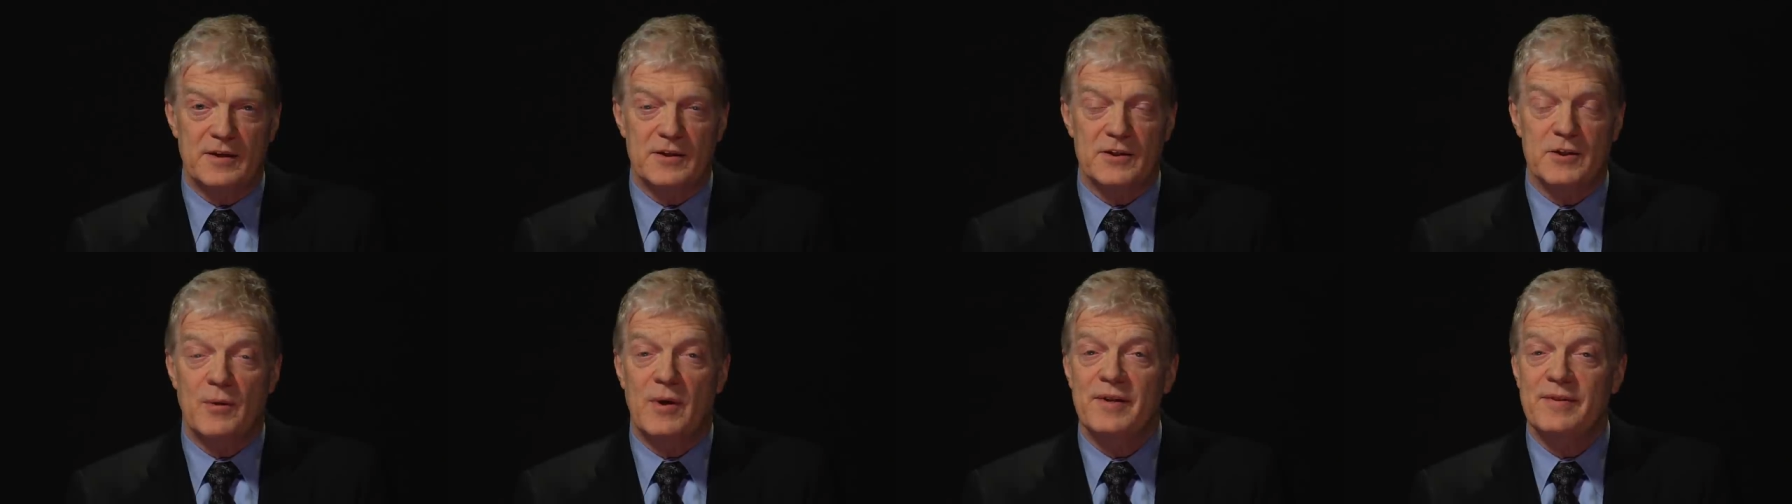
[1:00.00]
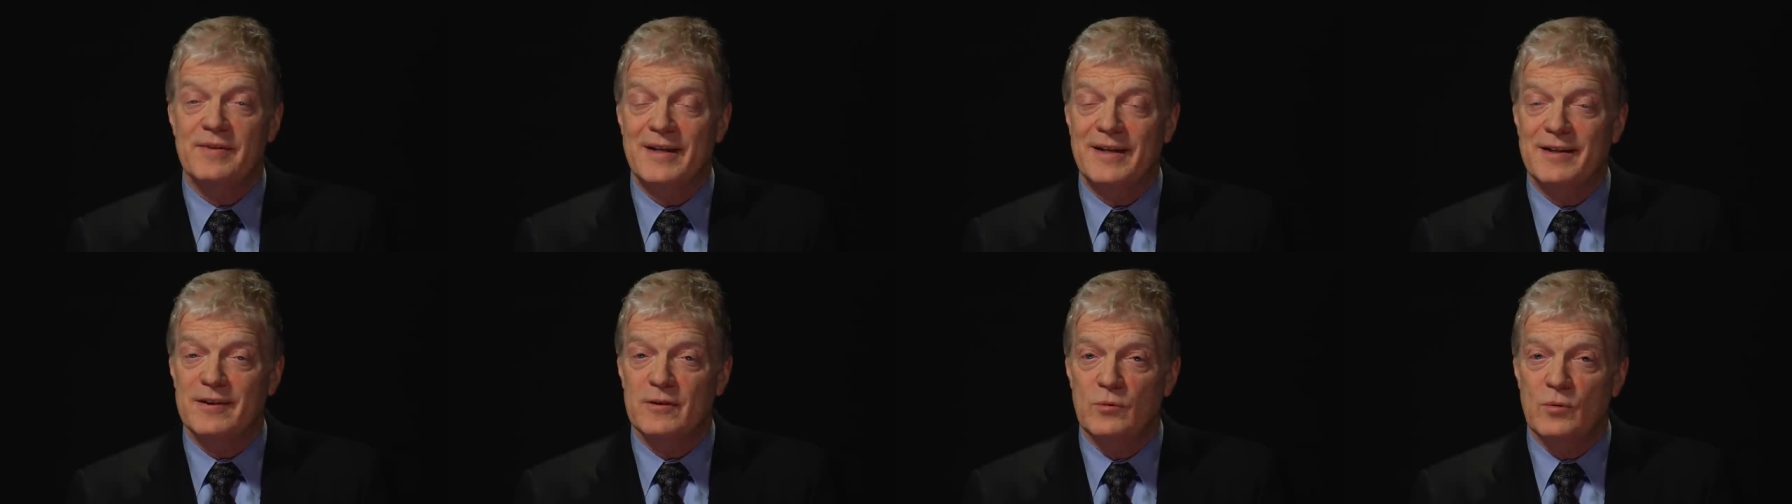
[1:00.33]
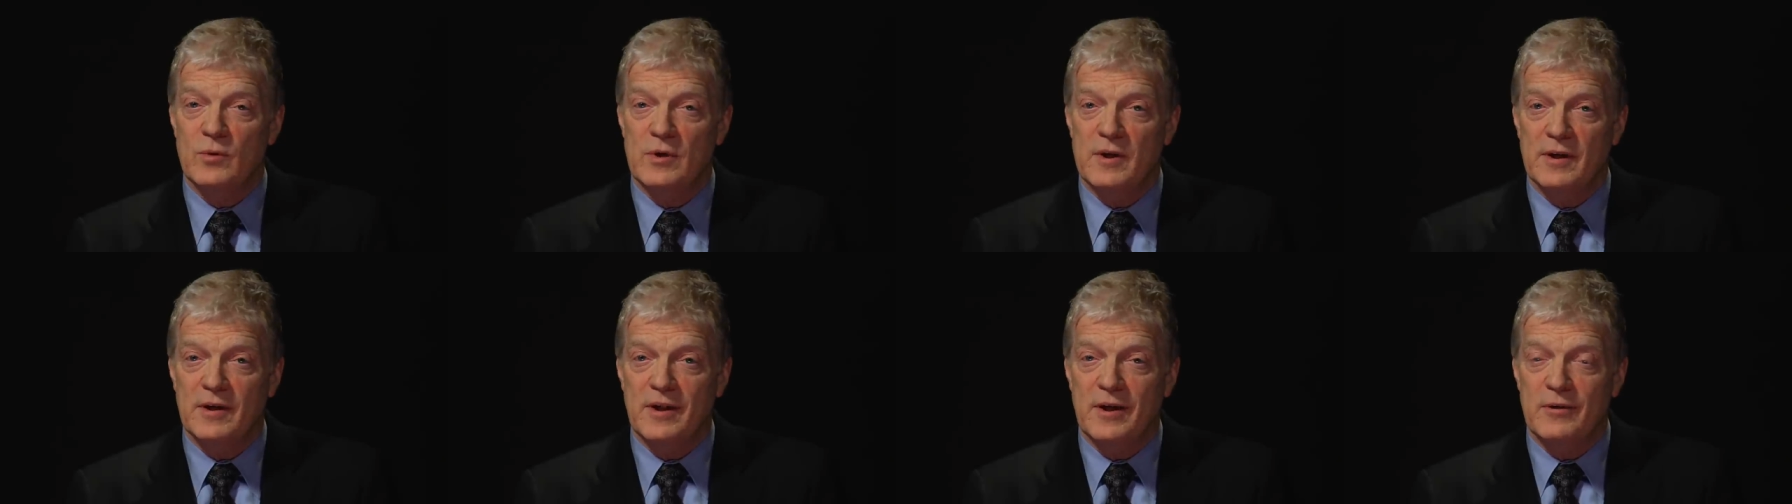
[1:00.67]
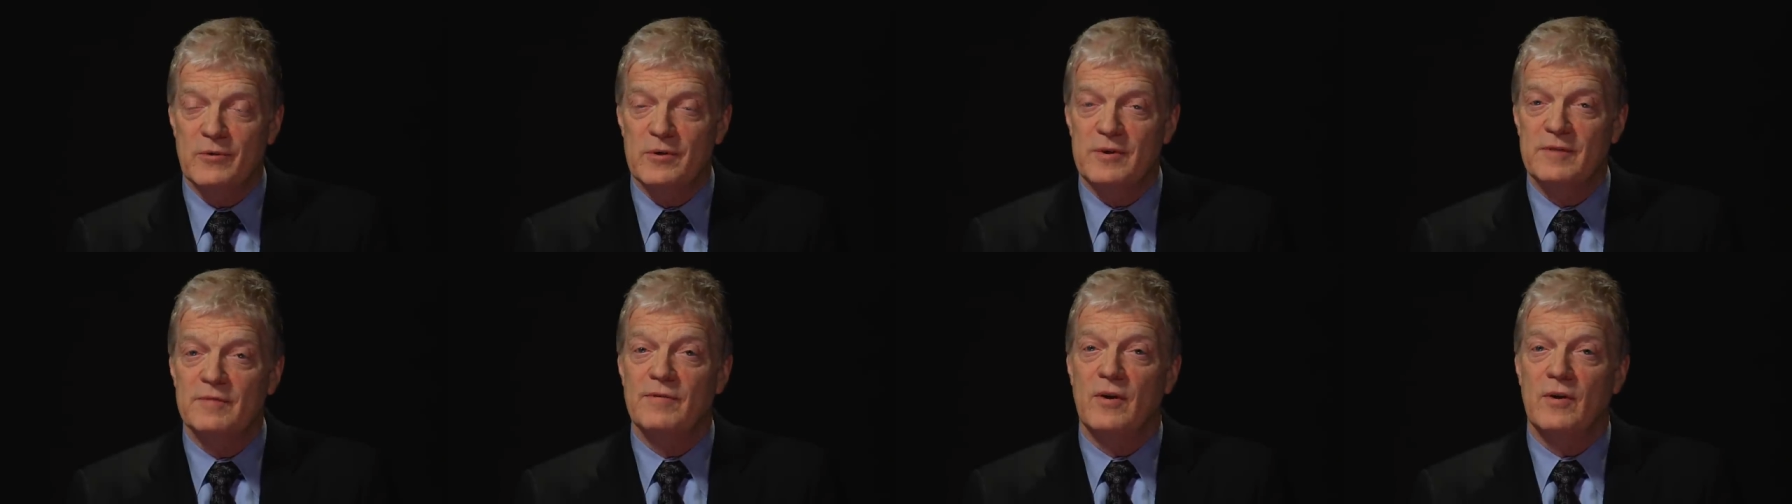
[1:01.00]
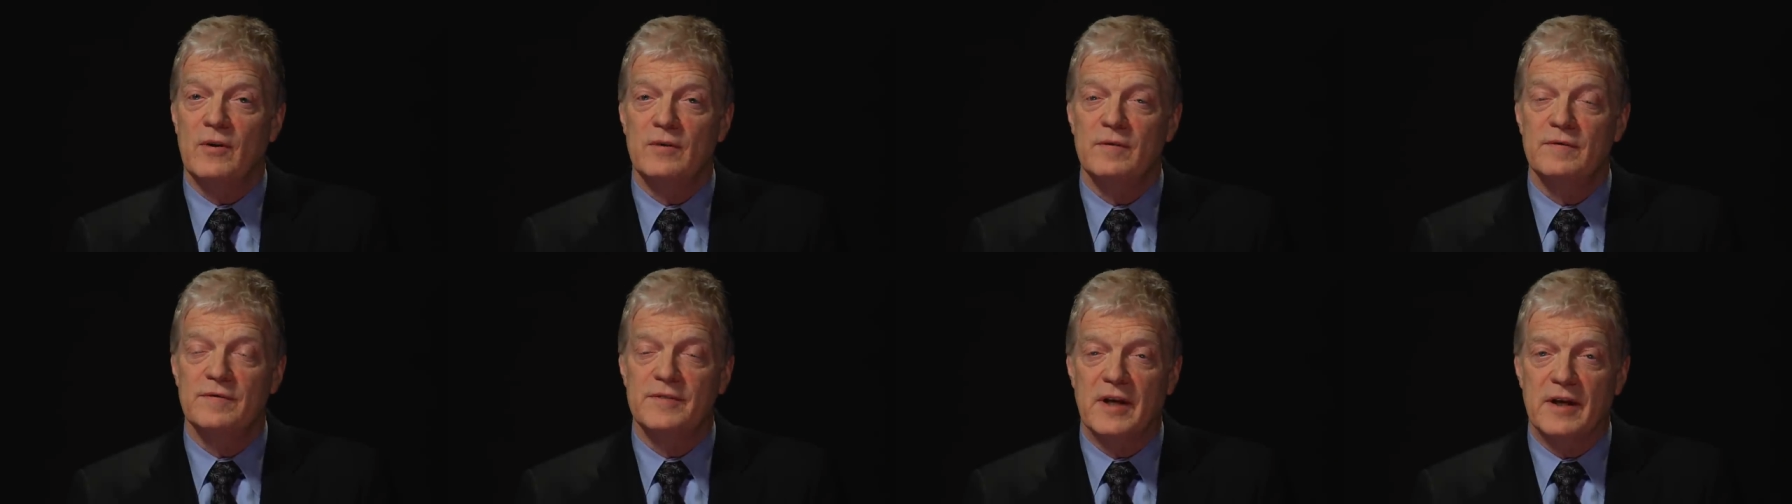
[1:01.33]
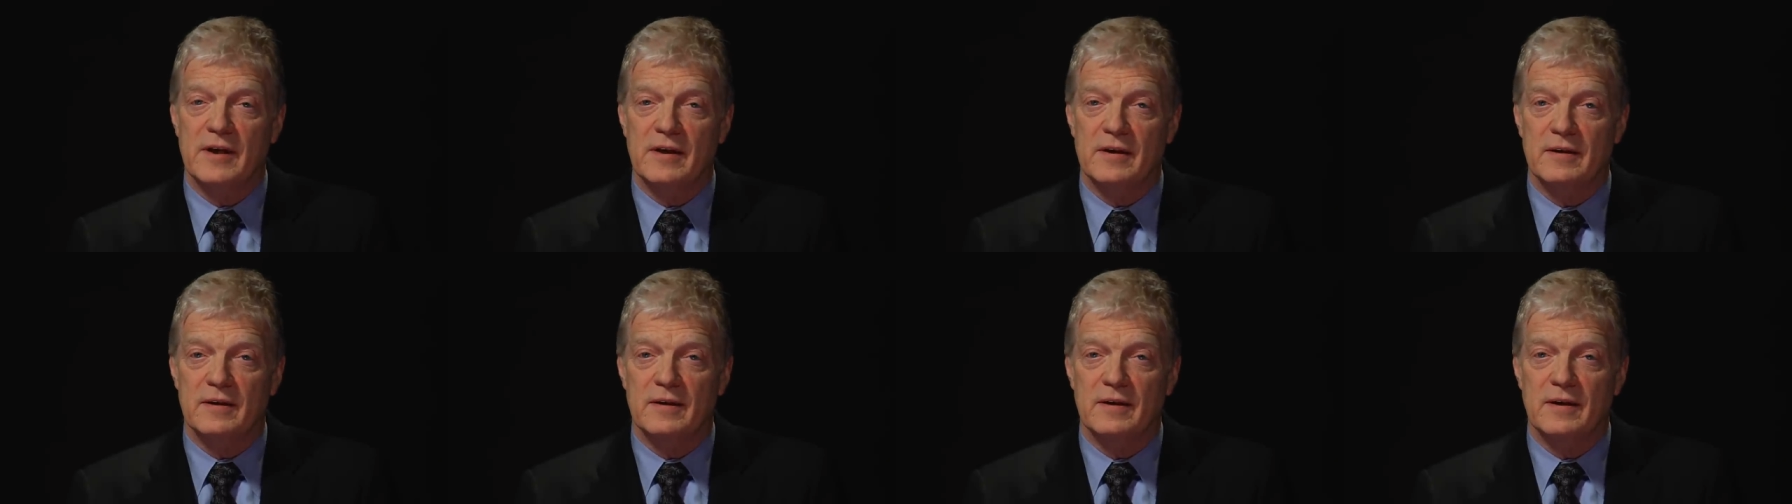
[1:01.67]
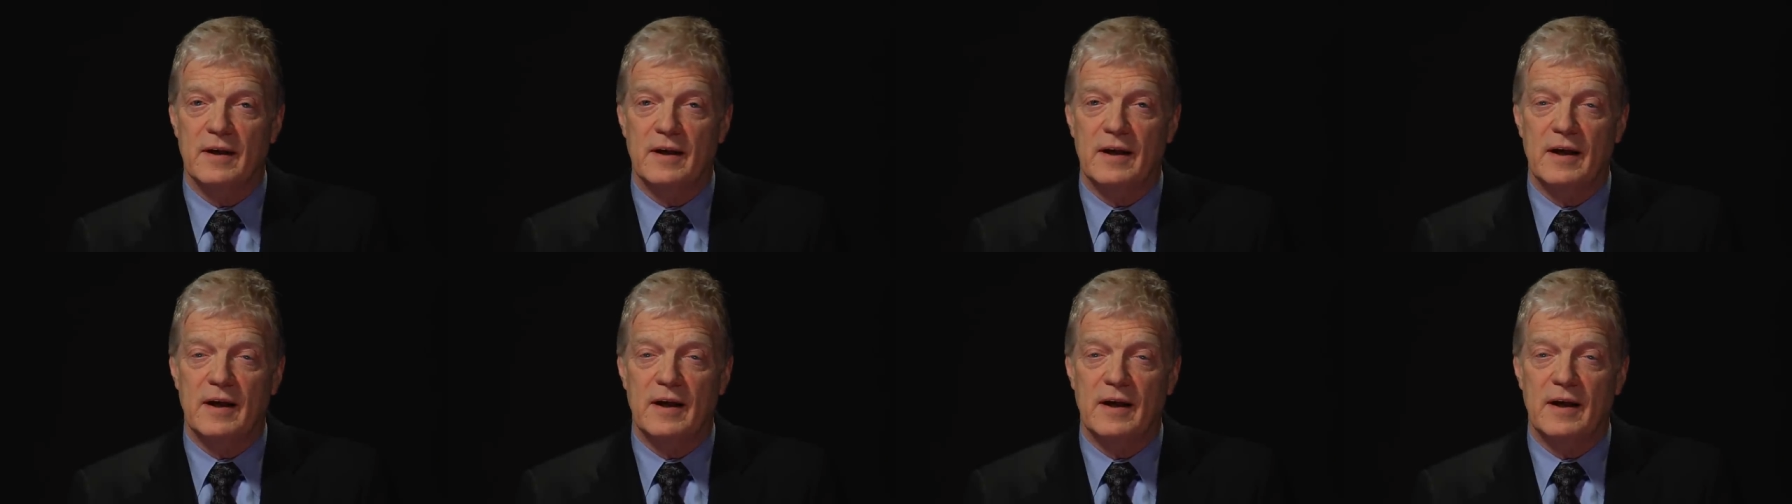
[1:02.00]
So I think the work that you're involved in